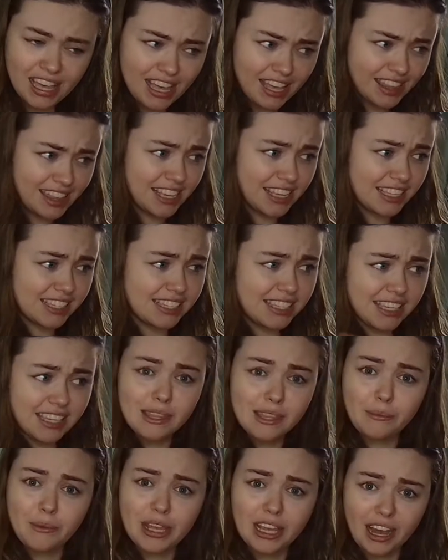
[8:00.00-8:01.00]
the scene that
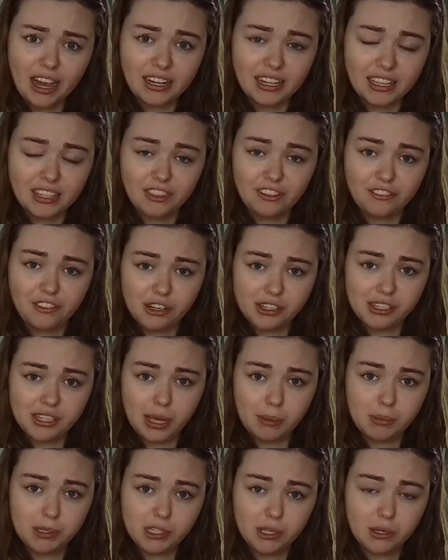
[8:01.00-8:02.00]
we got in the first
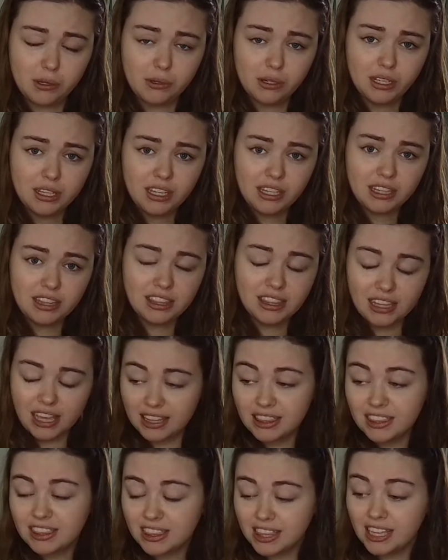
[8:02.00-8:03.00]
episode.
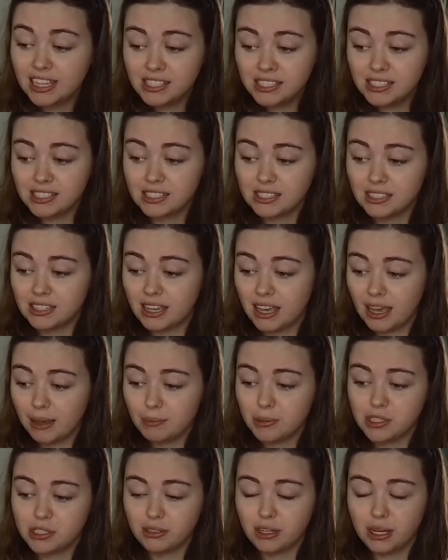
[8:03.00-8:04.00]
In this
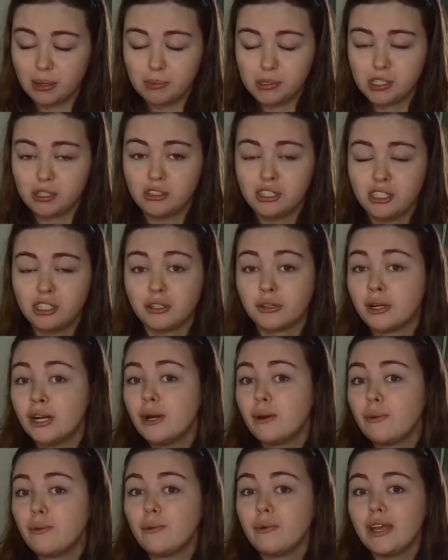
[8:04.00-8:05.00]
episode, episode 2,
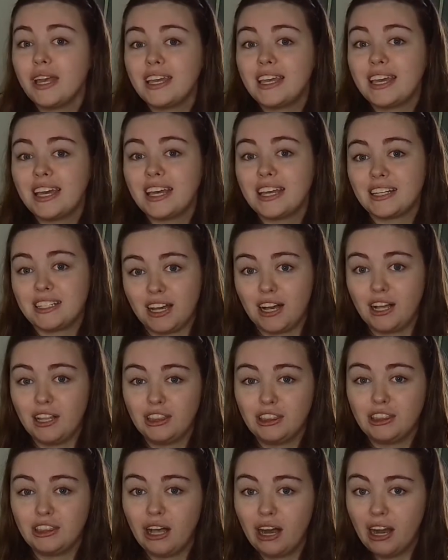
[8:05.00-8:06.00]
we get a
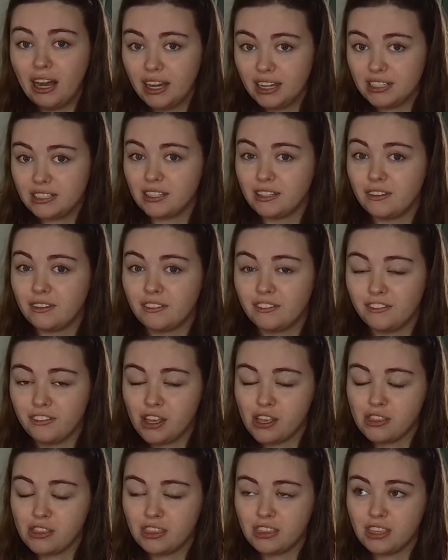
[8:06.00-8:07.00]
lot of
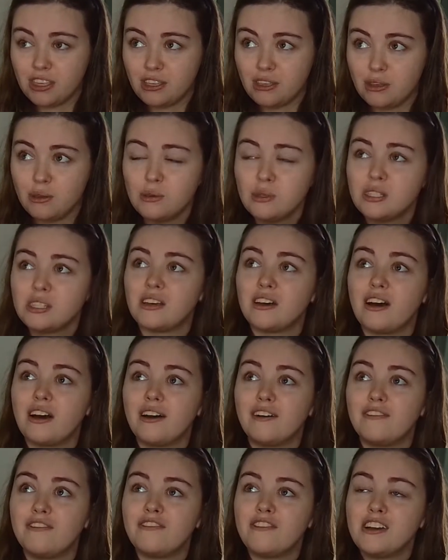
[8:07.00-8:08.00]
the use
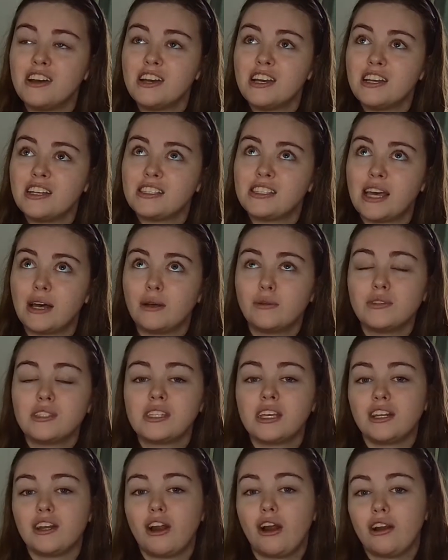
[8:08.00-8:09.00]
of sounds
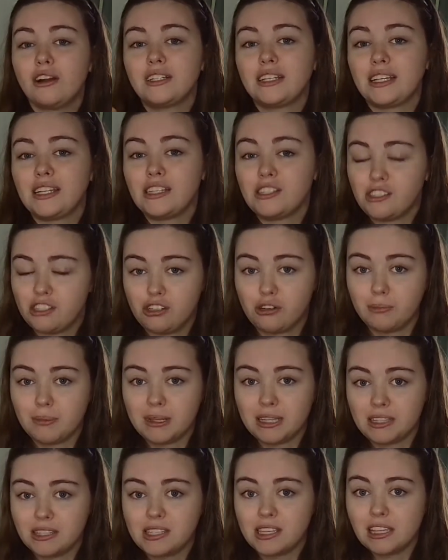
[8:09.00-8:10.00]
that aren't
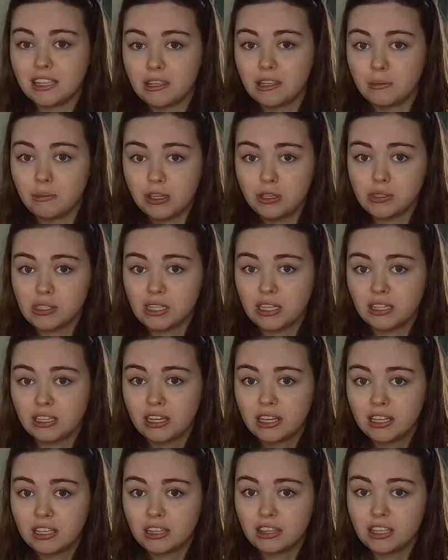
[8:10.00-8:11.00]
instruments in the music.
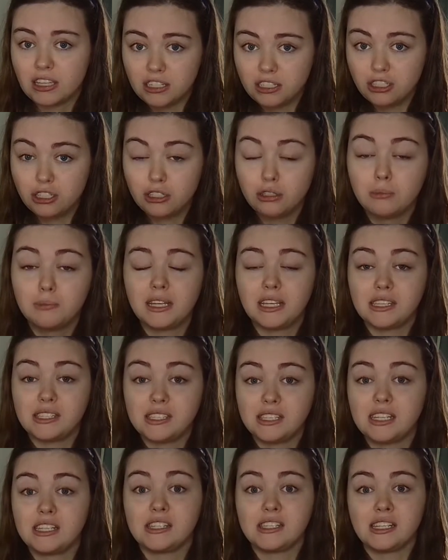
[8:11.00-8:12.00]
The two biggest
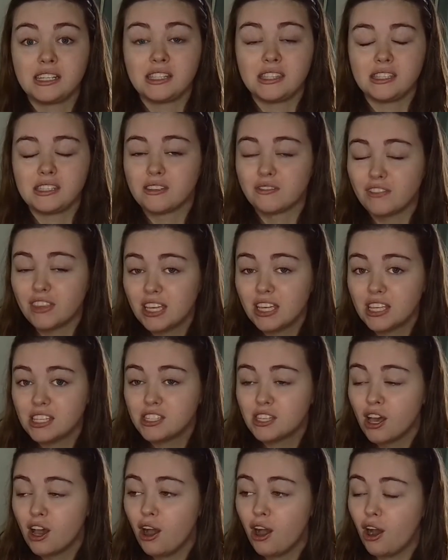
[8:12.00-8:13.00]
instances of this
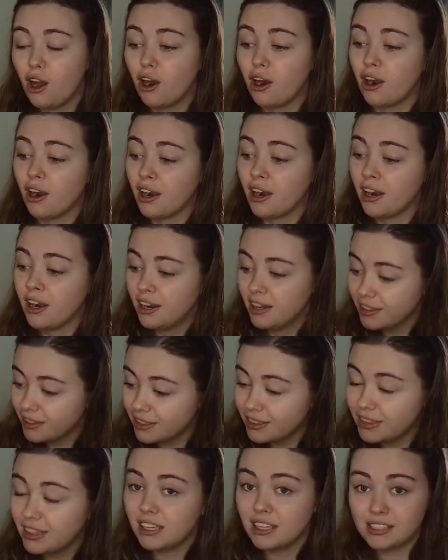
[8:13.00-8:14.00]
are
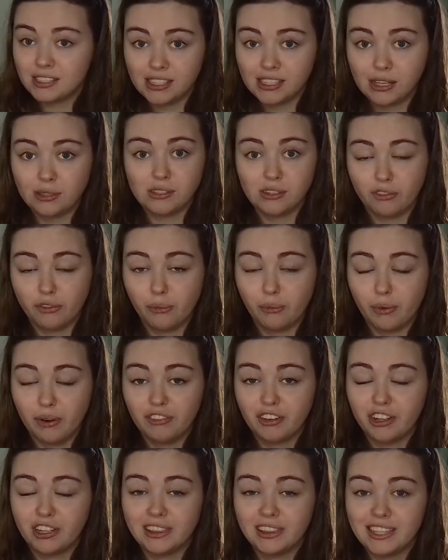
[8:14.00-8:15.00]
the sounds of the river
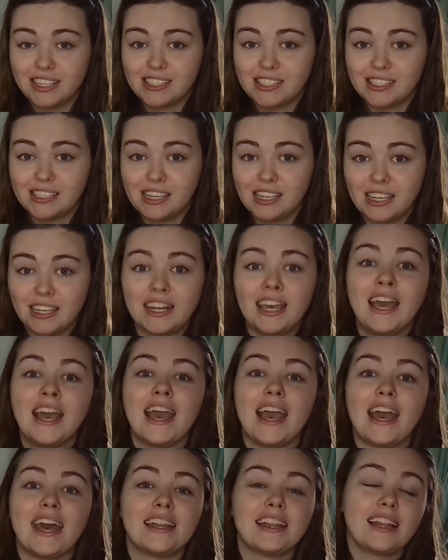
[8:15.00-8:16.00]
in this scene,
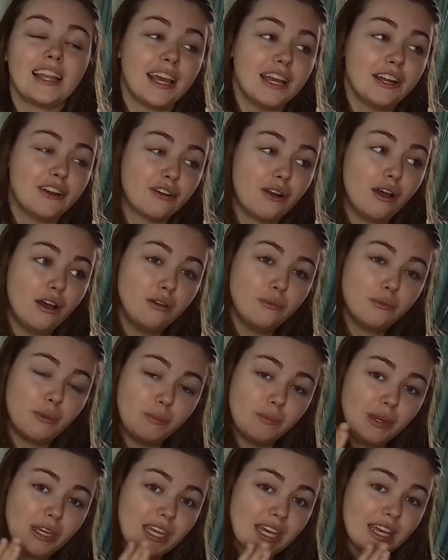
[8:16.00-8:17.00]
and later on when
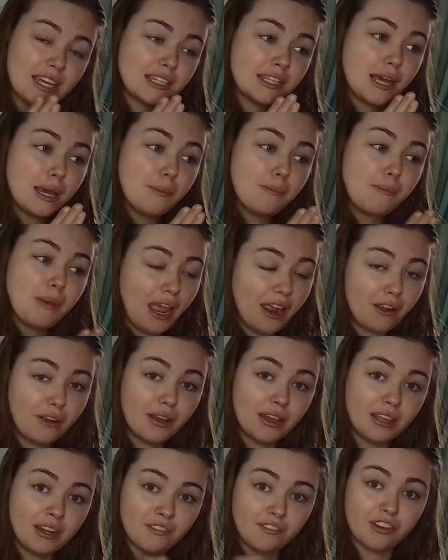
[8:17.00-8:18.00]
we get
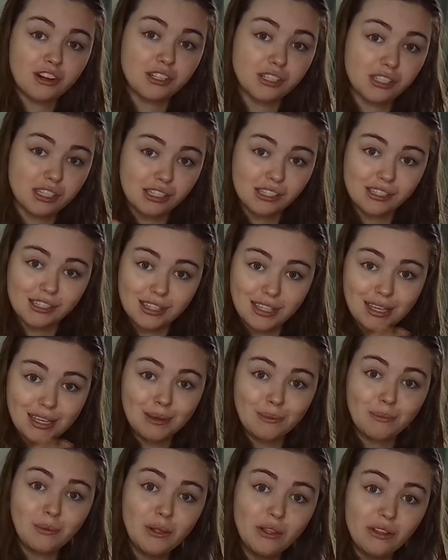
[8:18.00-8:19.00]
Perrin versus the
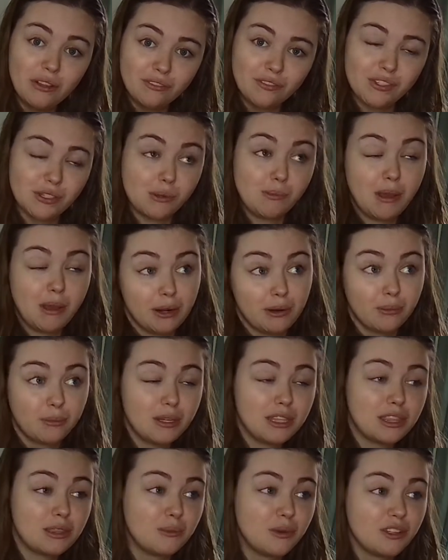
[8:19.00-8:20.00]
wolves, or Perrin with
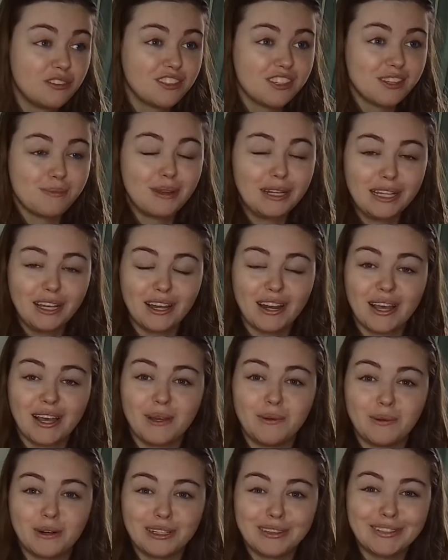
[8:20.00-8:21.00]
the wolves, depending on how you
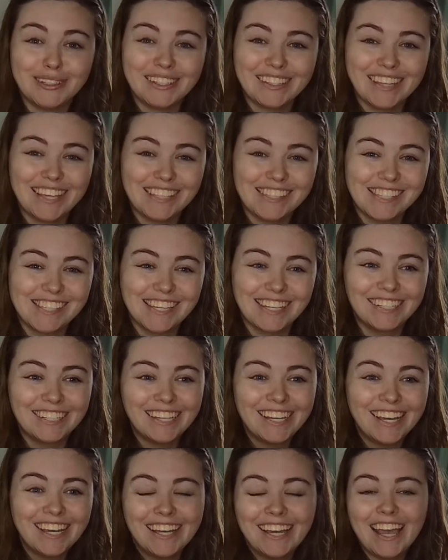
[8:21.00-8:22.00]
want to look at that scene,
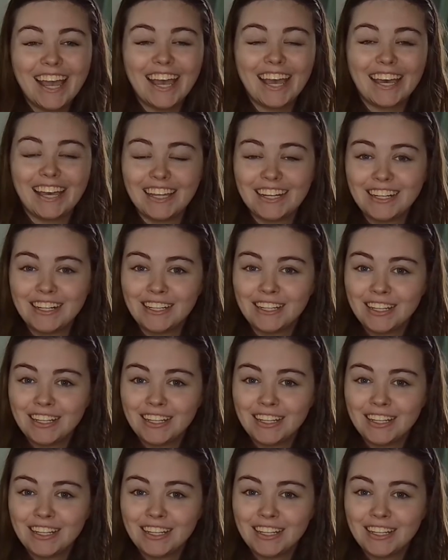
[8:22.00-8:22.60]
and